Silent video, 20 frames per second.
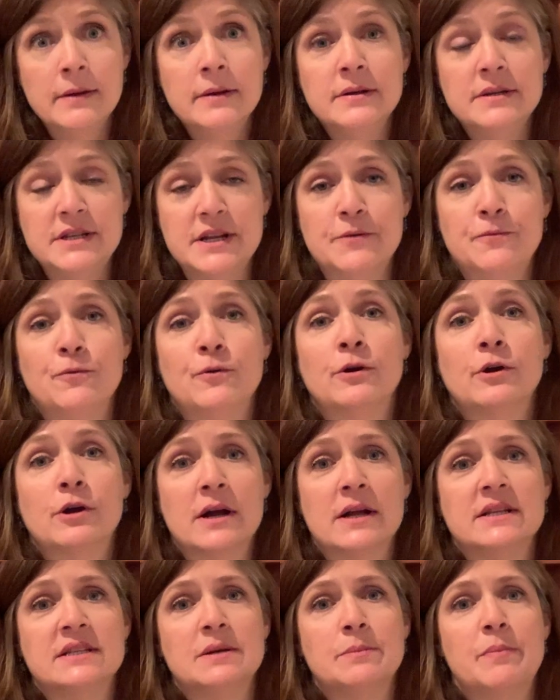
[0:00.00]
different
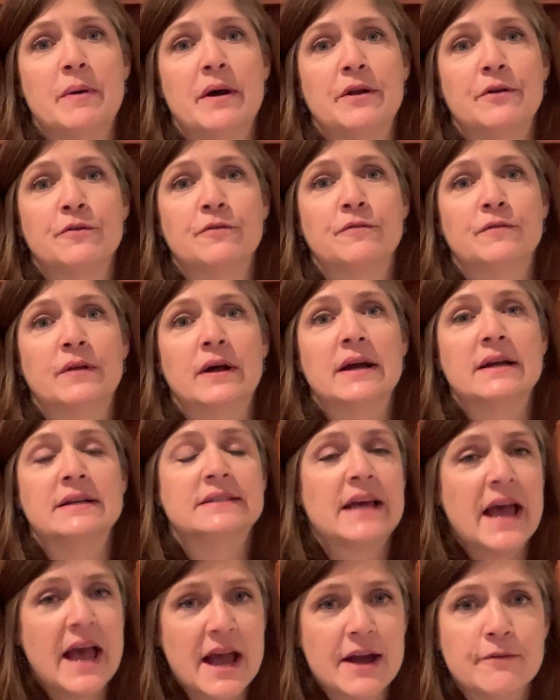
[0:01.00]
kinds of butterflies
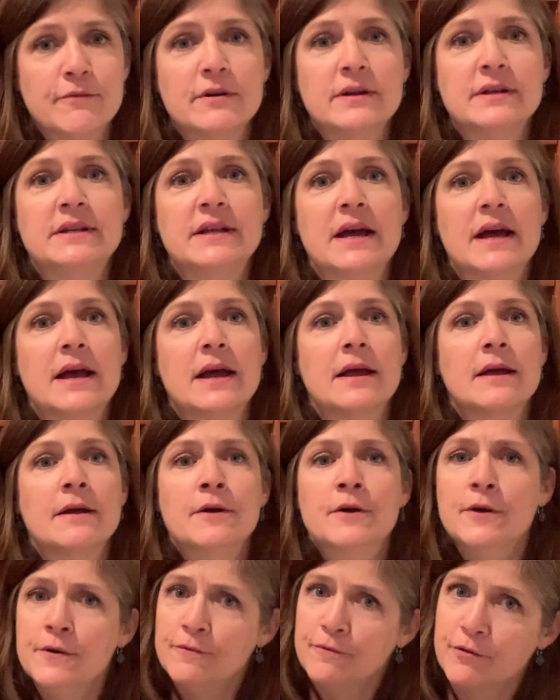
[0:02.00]
every day
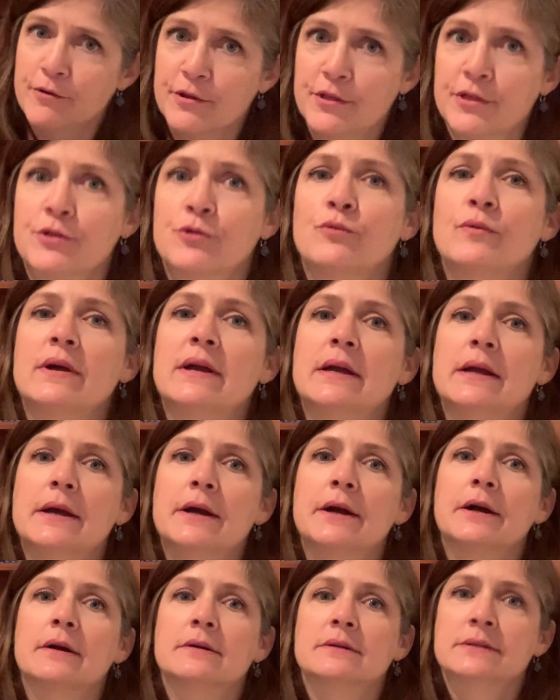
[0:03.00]
for 3
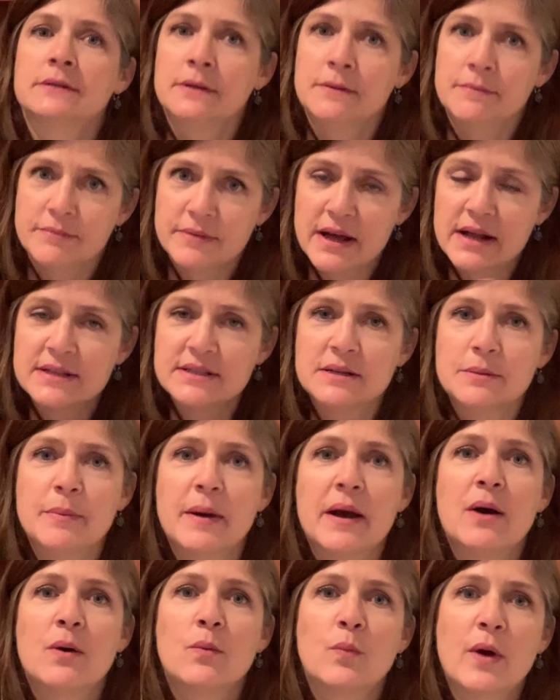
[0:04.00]
years, that's
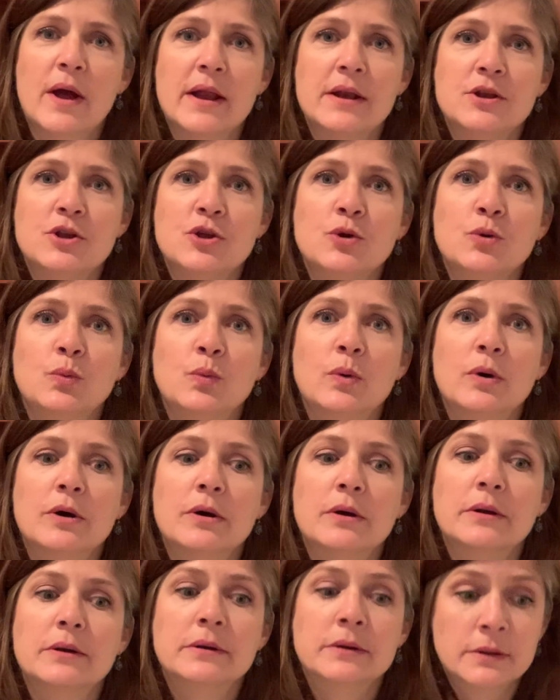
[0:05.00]
about when you
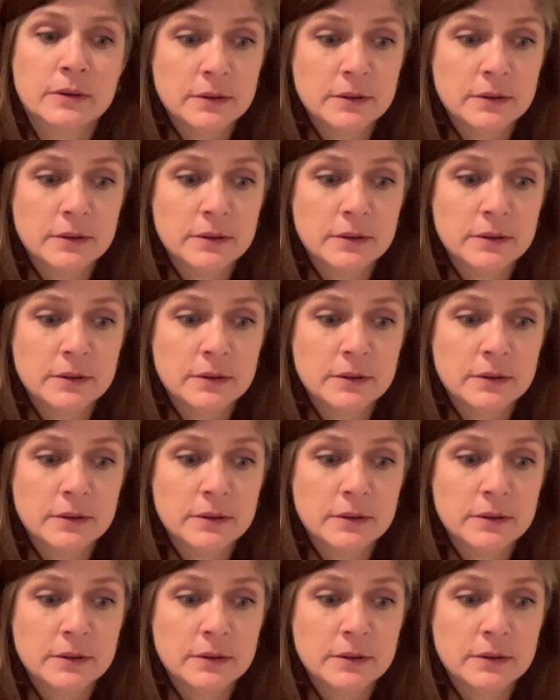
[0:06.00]
would